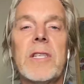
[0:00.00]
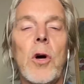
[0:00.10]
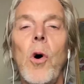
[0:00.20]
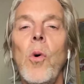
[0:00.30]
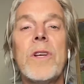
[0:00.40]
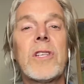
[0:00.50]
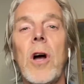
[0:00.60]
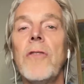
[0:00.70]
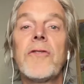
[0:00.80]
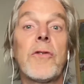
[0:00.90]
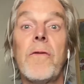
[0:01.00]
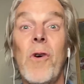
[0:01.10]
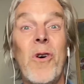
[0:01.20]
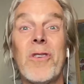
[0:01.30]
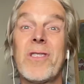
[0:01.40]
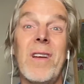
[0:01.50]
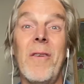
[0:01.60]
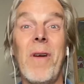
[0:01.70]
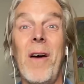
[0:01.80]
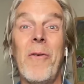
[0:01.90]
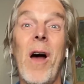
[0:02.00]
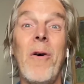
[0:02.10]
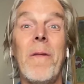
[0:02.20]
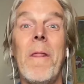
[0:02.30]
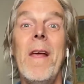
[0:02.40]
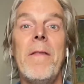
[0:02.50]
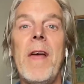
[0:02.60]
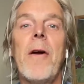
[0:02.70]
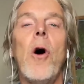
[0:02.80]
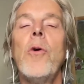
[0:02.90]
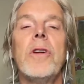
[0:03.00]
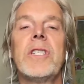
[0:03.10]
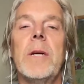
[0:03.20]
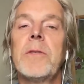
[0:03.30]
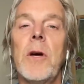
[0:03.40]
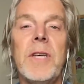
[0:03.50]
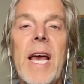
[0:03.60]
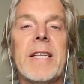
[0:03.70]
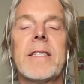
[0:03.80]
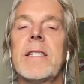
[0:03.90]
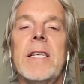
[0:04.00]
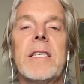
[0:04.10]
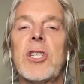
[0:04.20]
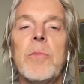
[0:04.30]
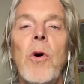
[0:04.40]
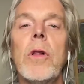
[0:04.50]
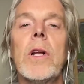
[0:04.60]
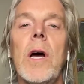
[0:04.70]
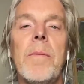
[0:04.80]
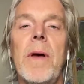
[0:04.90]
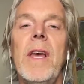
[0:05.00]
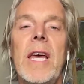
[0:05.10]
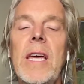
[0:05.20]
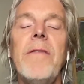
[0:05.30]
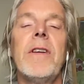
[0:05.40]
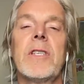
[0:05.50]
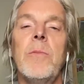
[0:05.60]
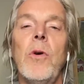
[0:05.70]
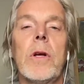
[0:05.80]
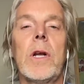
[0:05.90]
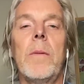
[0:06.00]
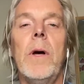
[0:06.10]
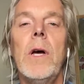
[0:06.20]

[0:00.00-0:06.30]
There's always controversy around their ownership. So yes, it's a small club, even a small club,